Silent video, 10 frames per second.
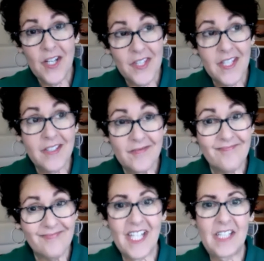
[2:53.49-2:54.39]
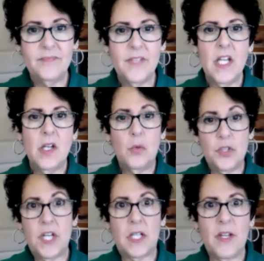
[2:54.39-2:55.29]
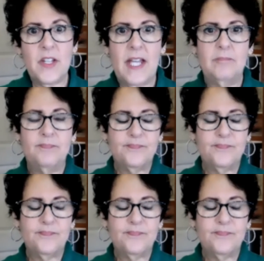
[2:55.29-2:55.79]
and then, yeah, we'll talk about that.